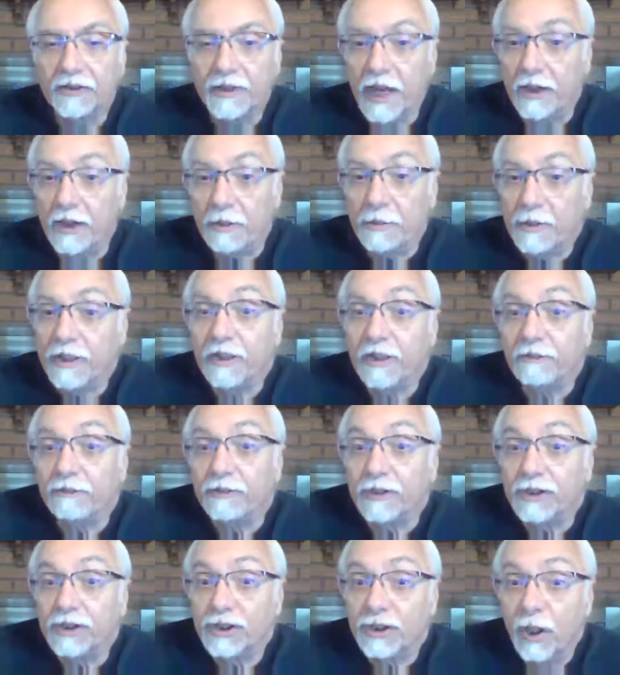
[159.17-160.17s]
Saturday being the
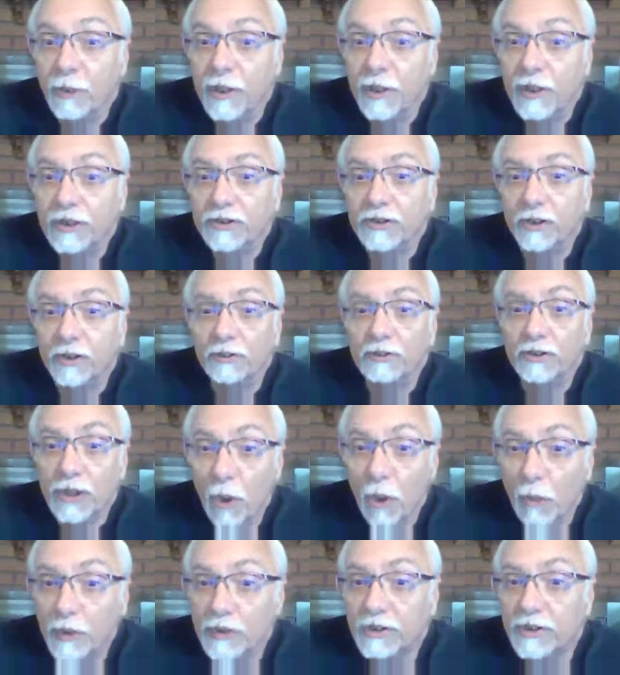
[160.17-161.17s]
first showing, so
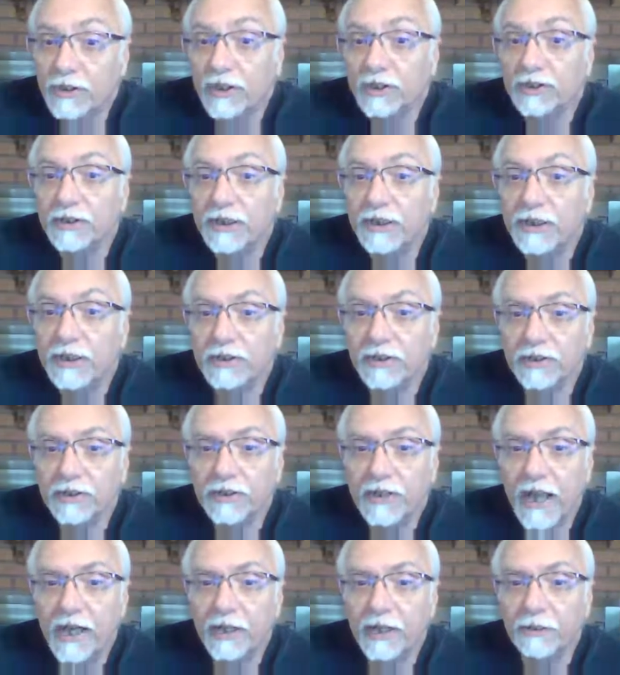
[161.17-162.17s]
no one's going to see it until
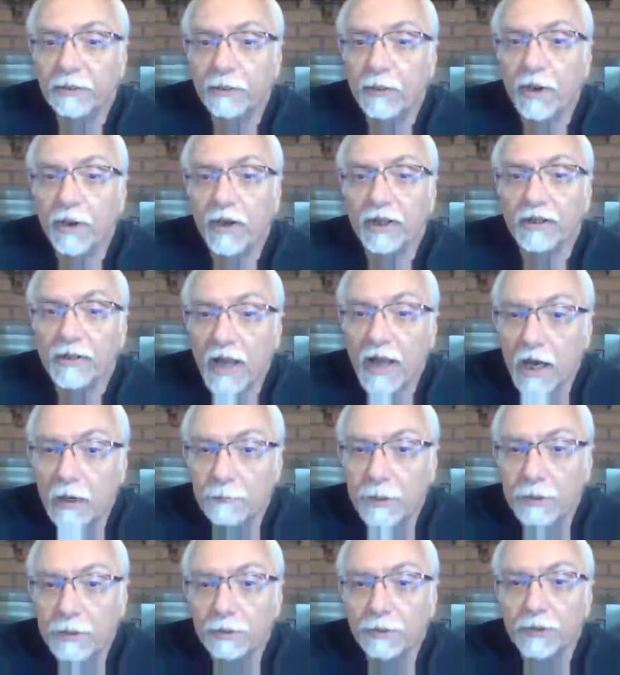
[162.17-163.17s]
Saturday. We want a
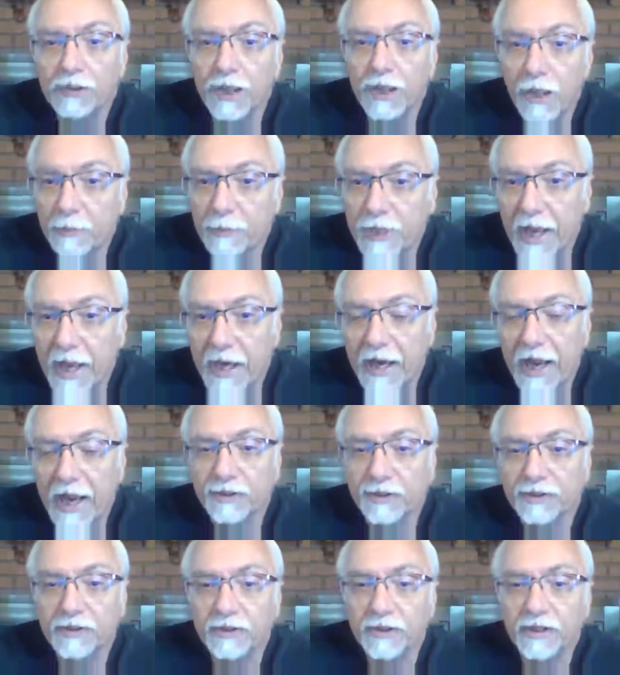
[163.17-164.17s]
lot of people to come in that
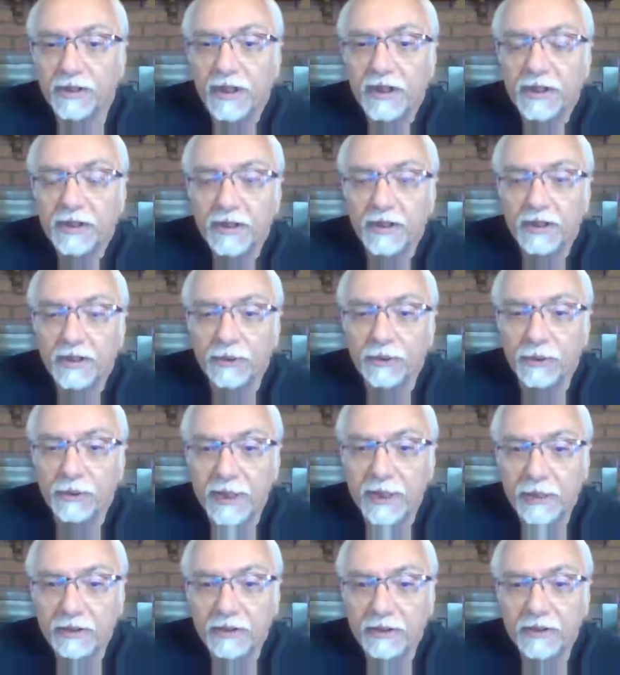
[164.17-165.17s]
house to
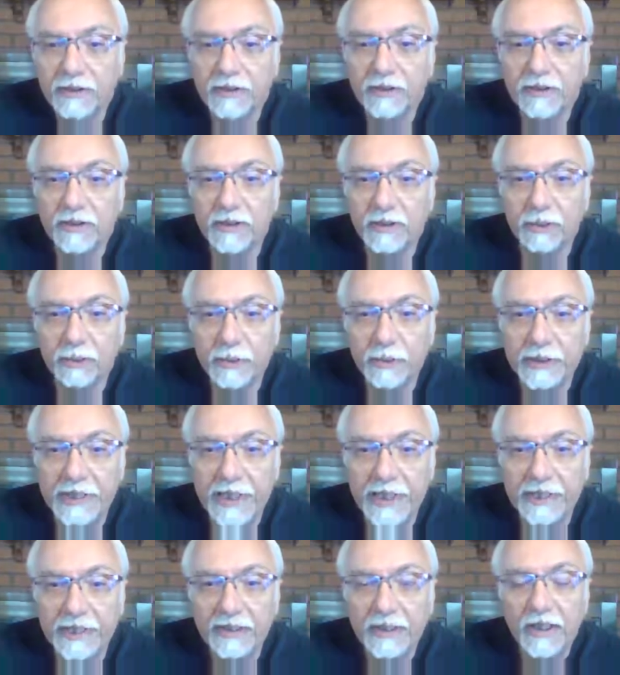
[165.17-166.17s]

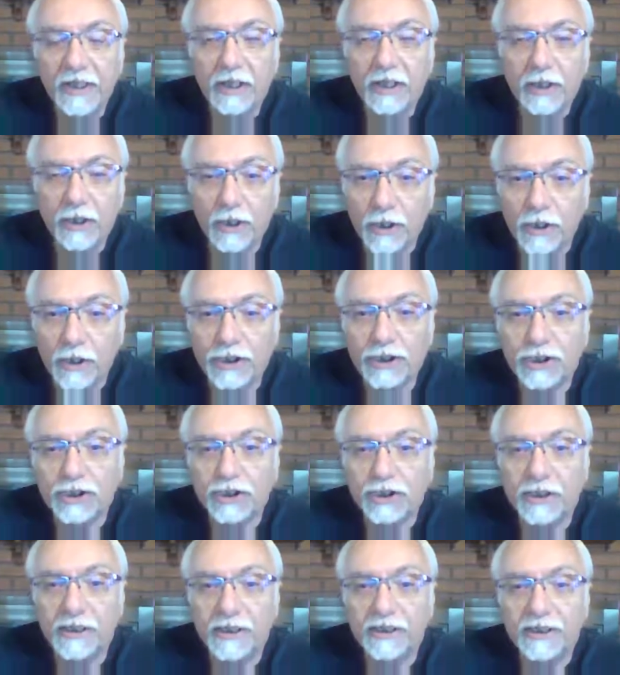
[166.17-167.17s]
create
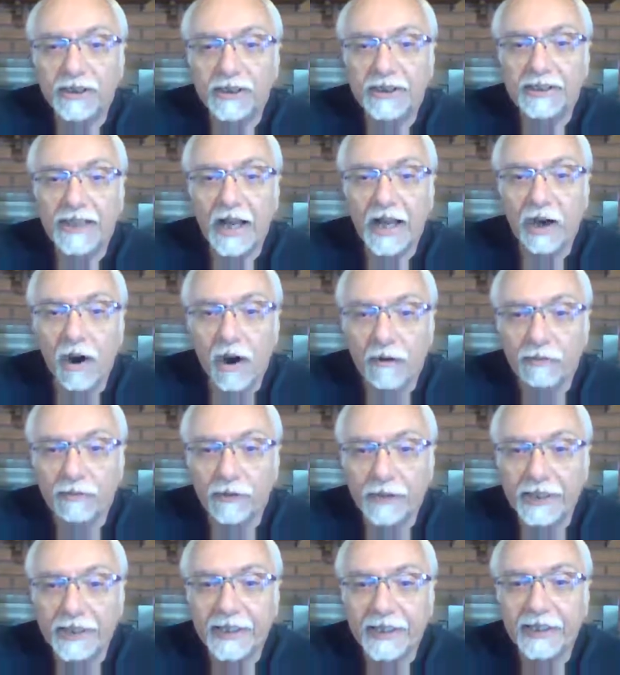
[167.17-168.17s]
urgency to get that
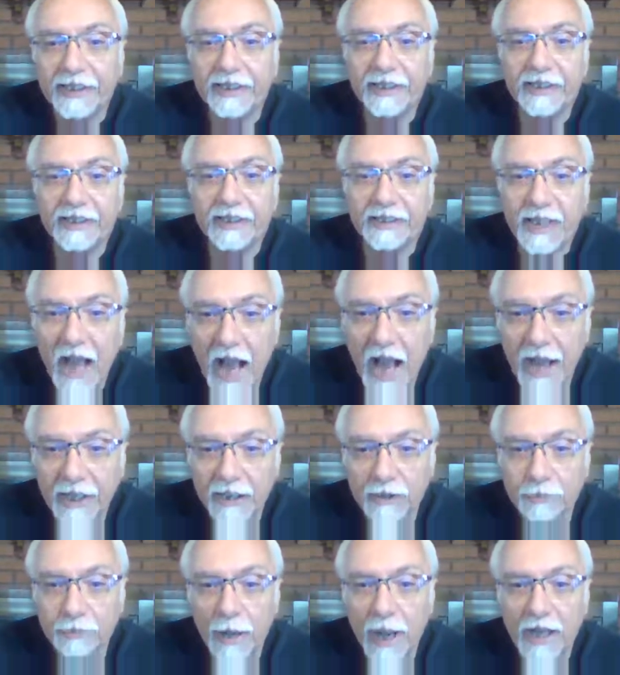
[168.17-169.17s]
offer in and get as high
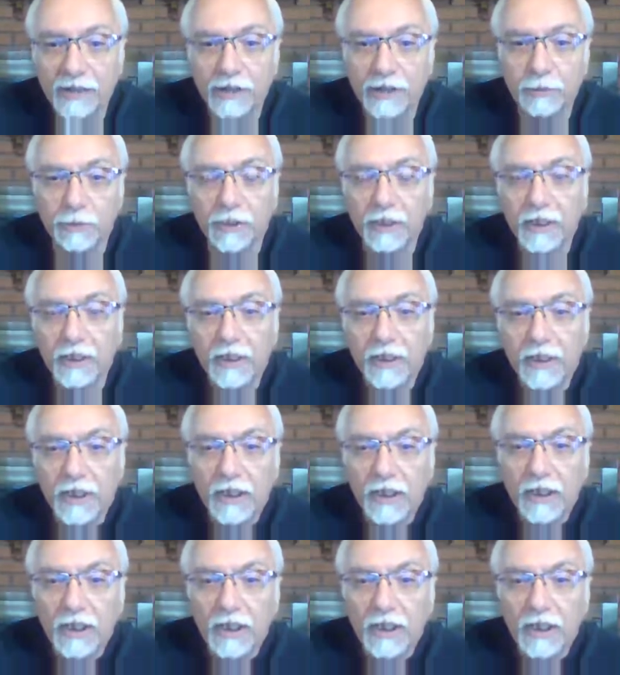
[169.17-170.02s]
as possible.